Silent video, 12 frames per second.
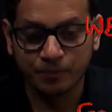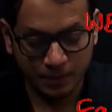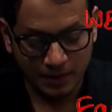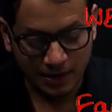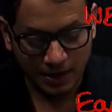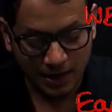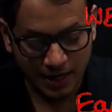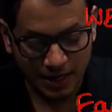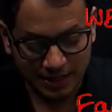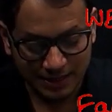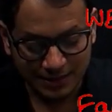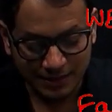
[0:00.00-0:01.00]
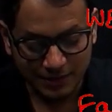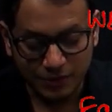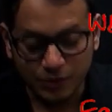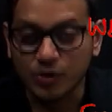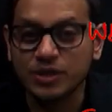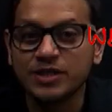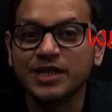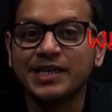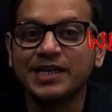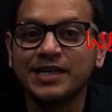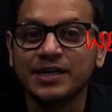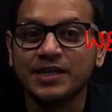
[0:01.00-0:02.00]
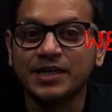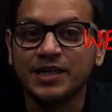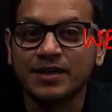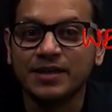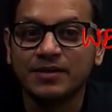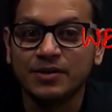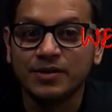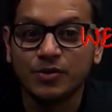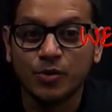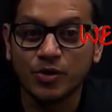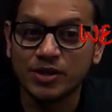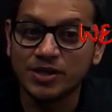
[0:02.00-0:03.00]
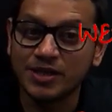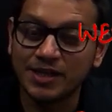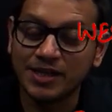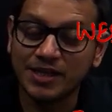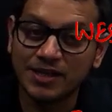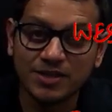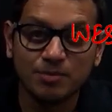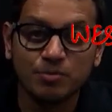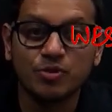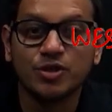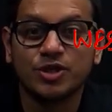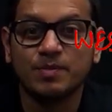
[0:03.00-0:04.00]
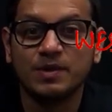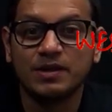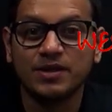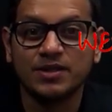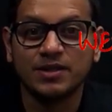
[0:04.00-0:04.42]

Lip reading: are originating in India, originating in the Jammu Kashmir region.